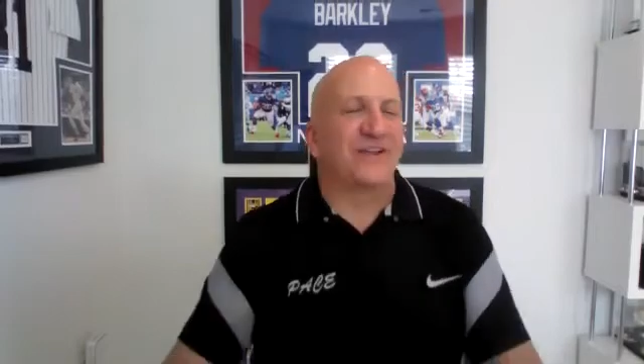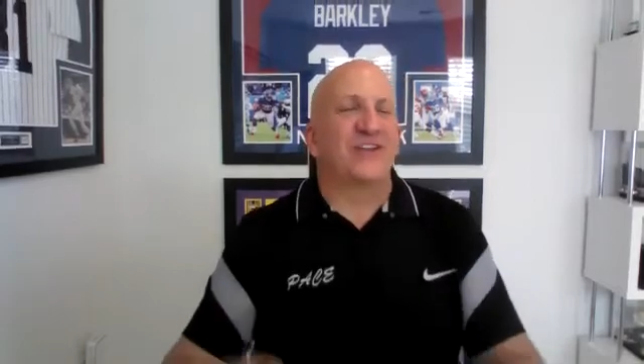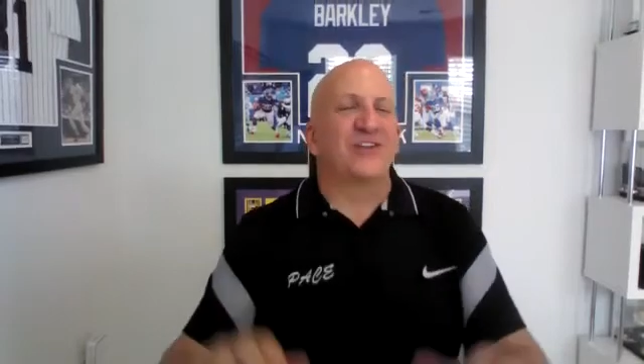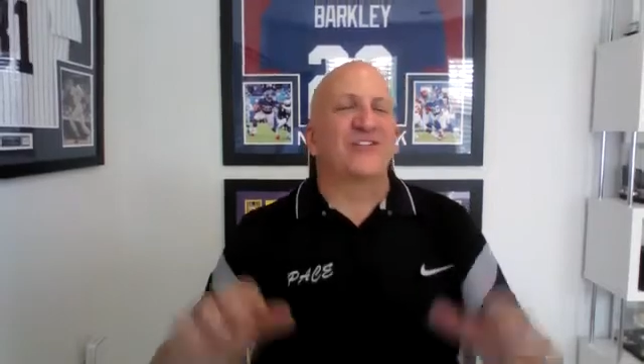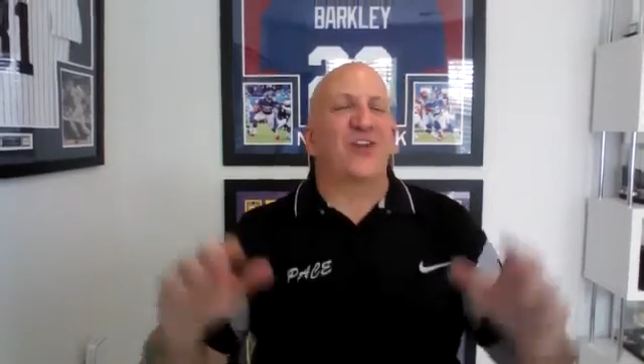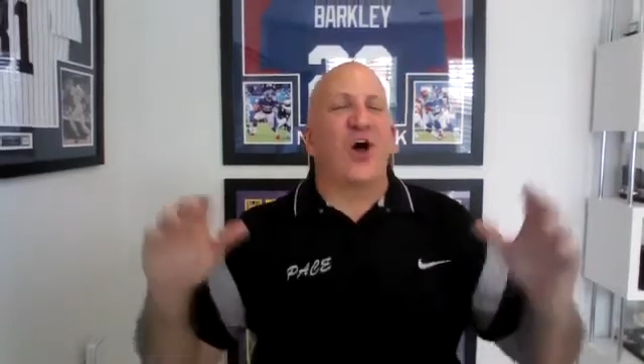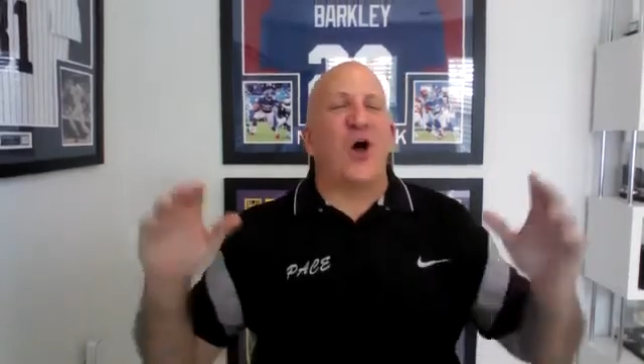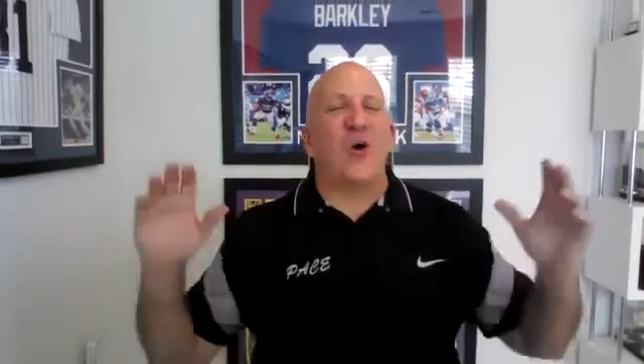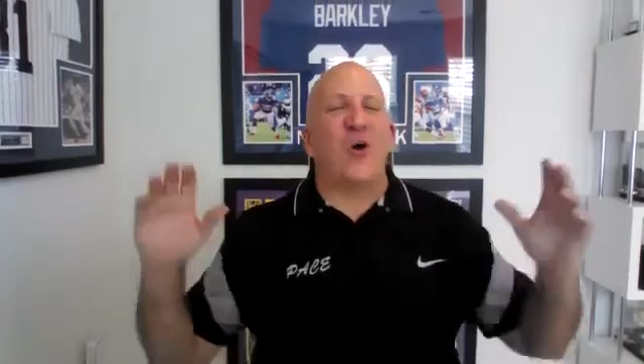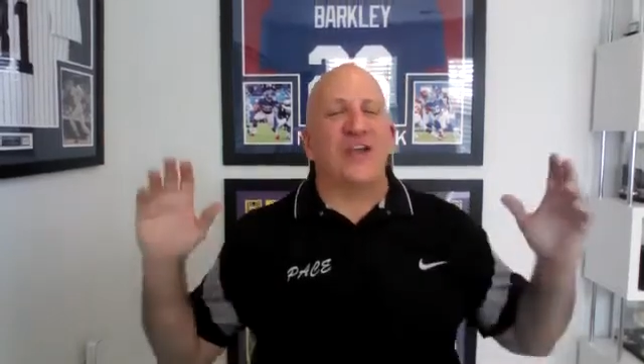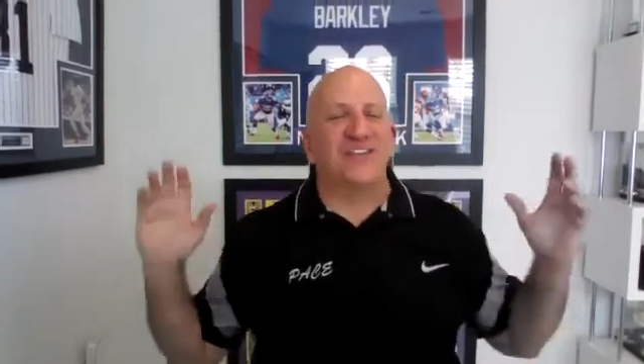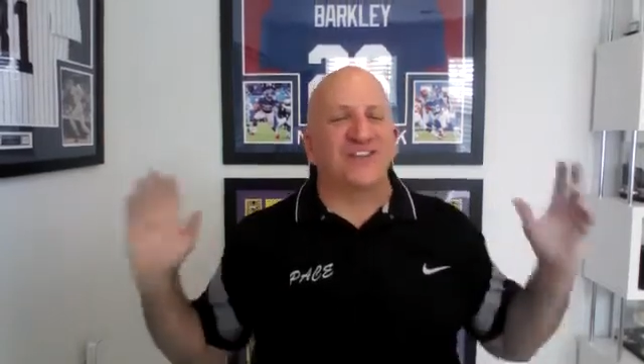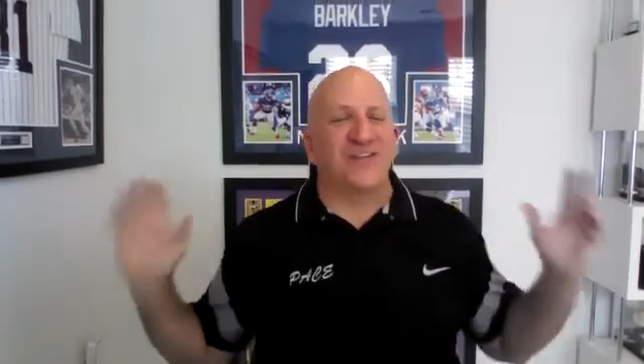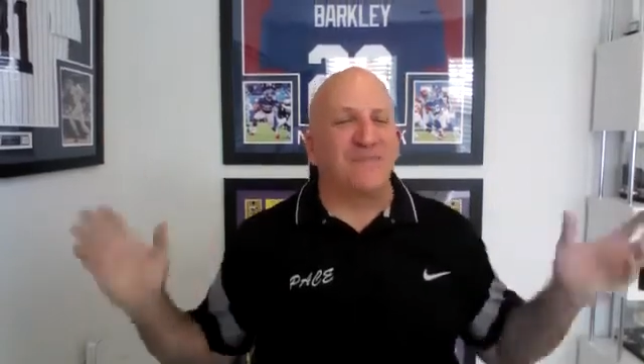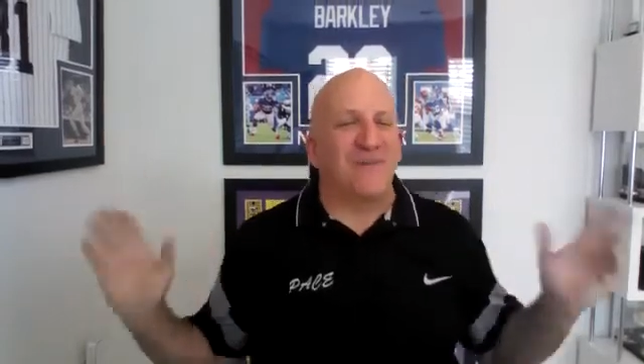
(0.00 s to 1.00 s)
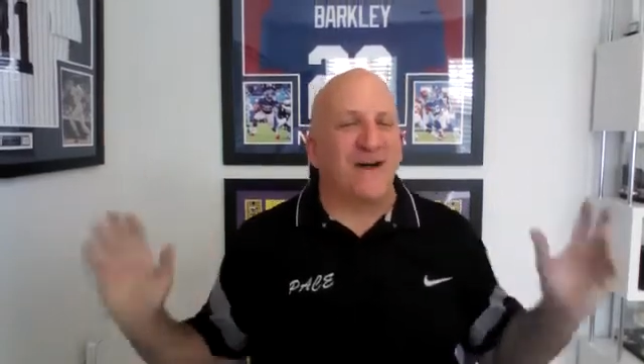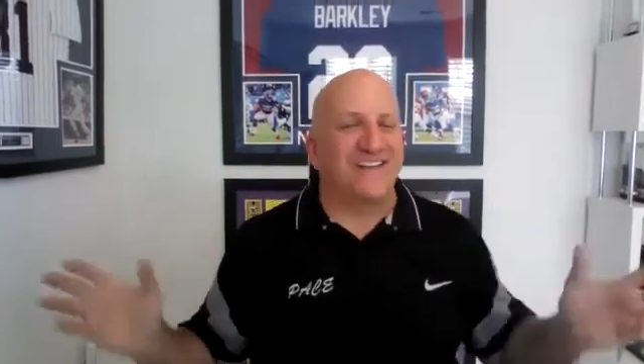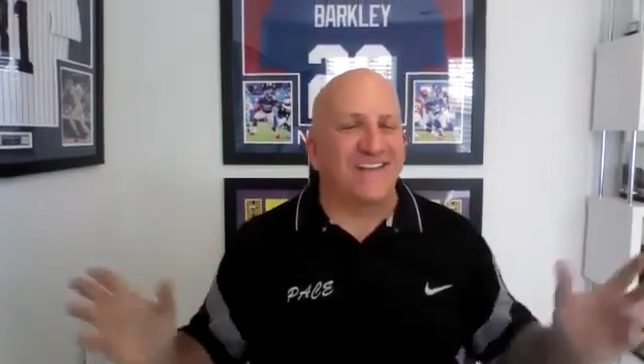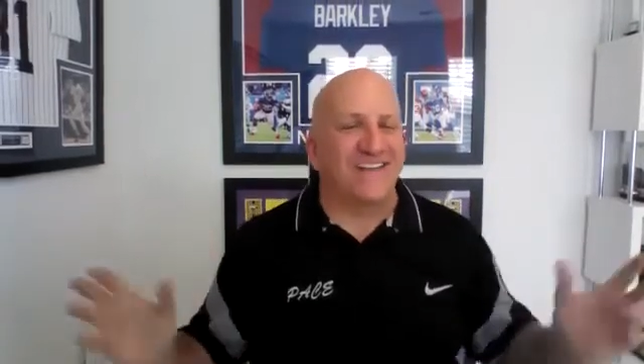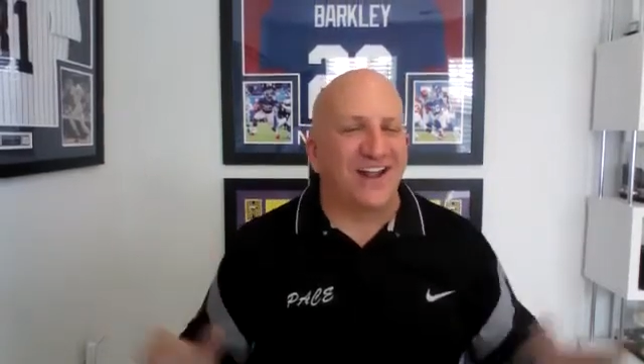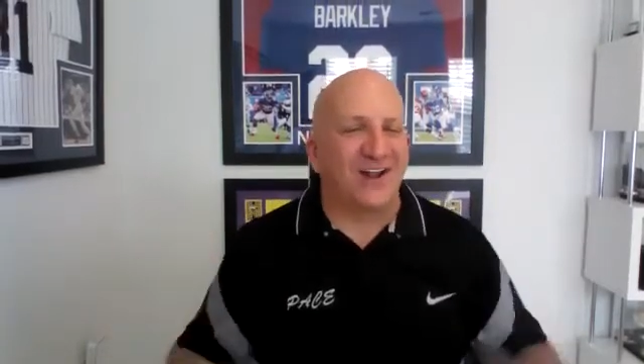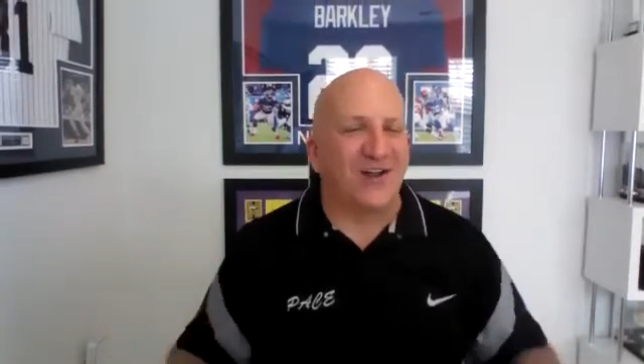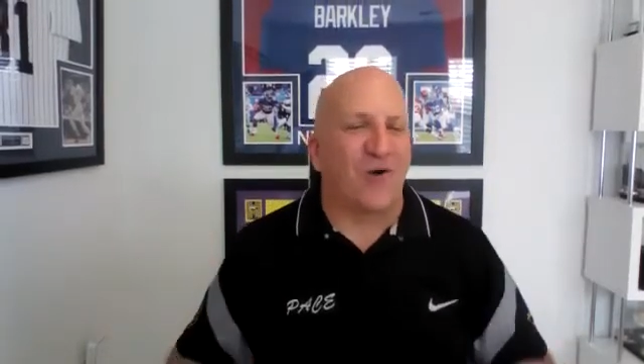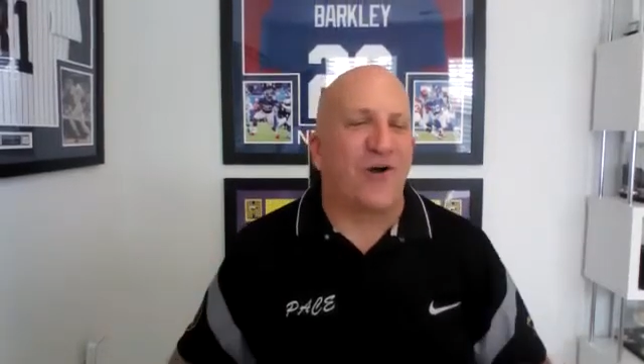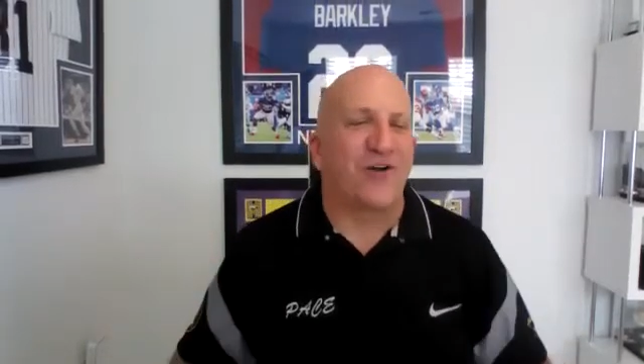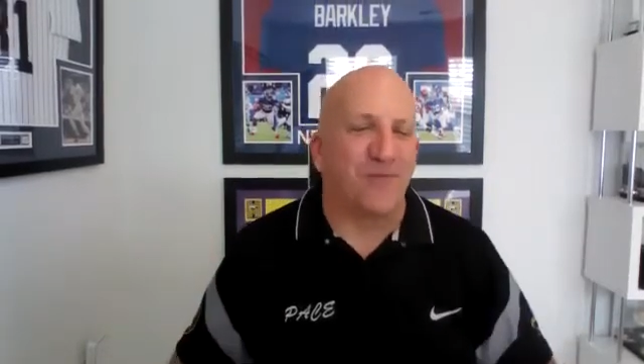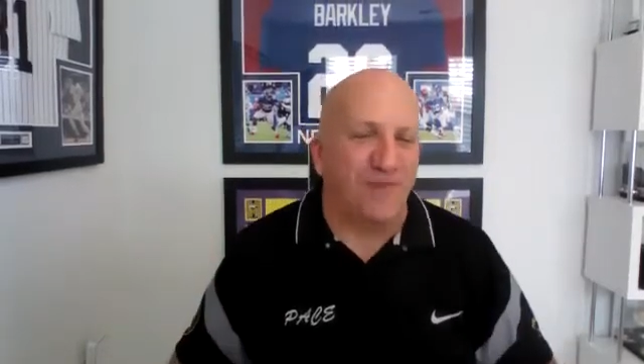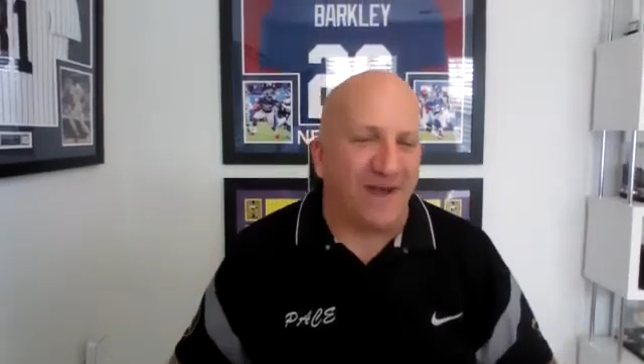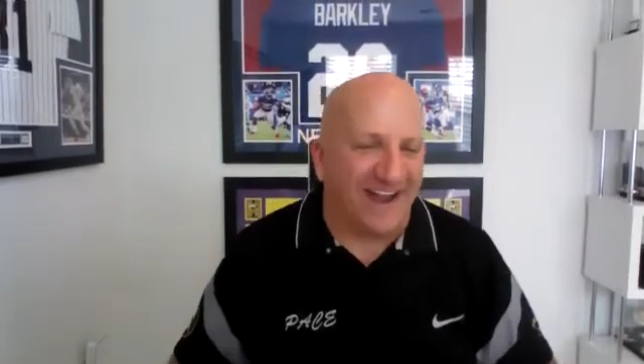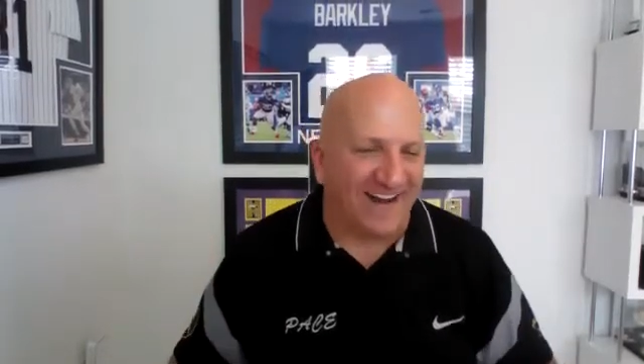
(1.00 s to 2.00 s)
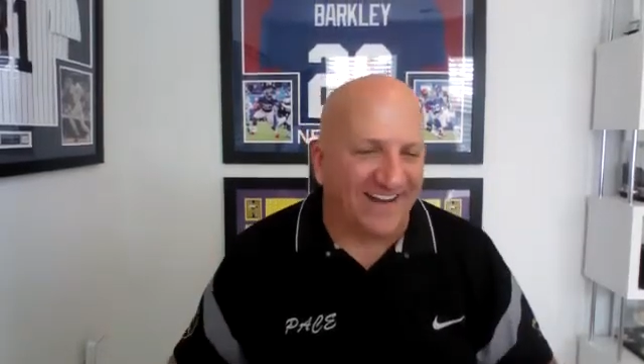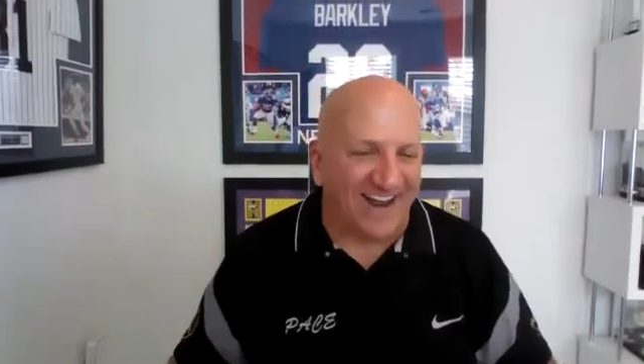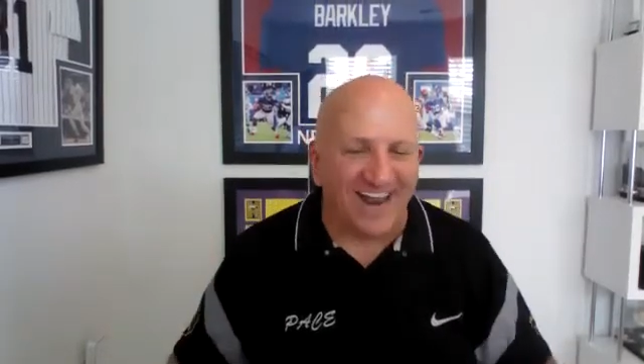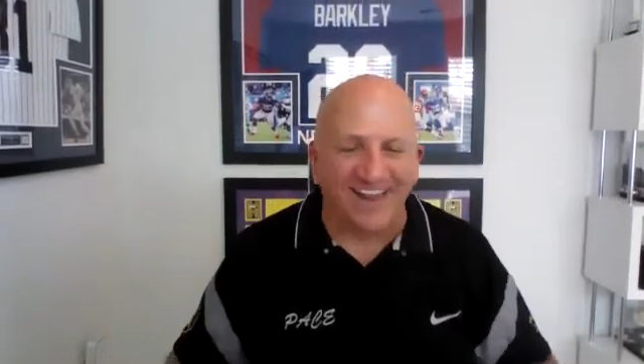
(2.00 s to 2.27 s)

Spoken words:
There's always the Monday quarterback that